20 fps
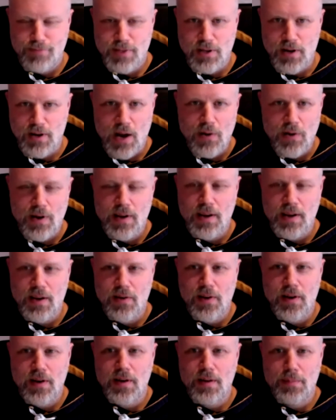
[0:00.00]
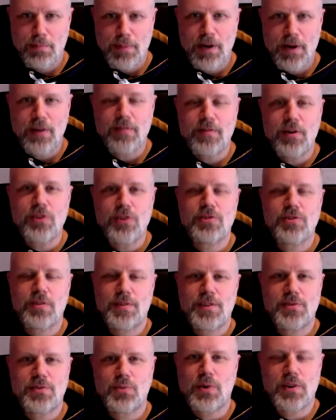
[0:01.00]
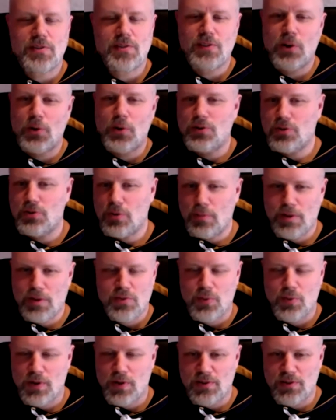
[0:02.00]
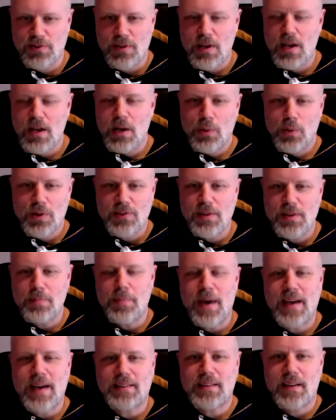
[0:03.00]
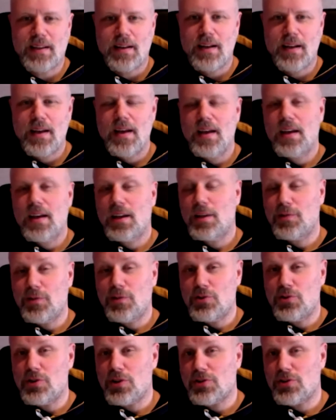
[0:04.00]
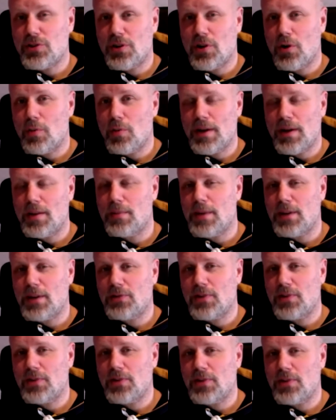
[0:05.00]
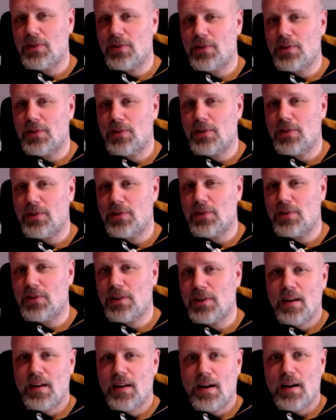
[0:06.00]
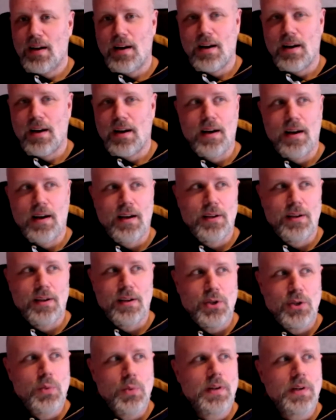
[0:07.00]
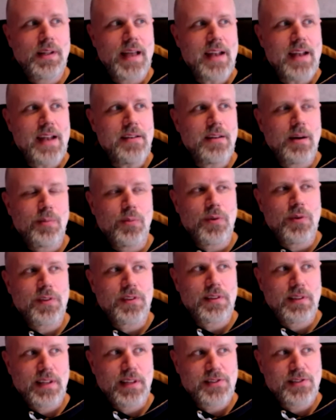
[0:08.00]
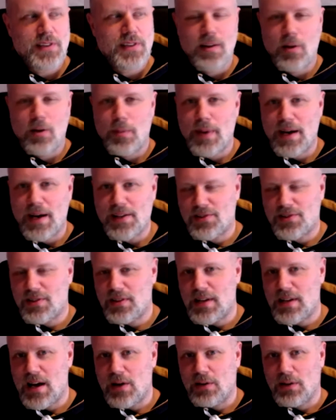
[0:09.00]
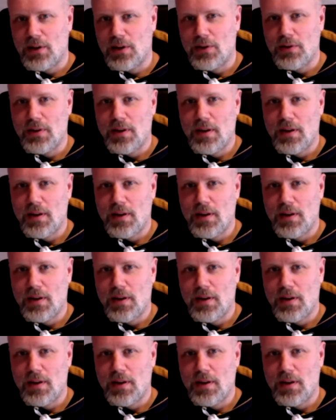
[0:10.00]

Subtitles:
how can I create a better version of this? What is loading too much? What is impacting it? And if you just go by the metrics, you will end up with less kilobytes to download,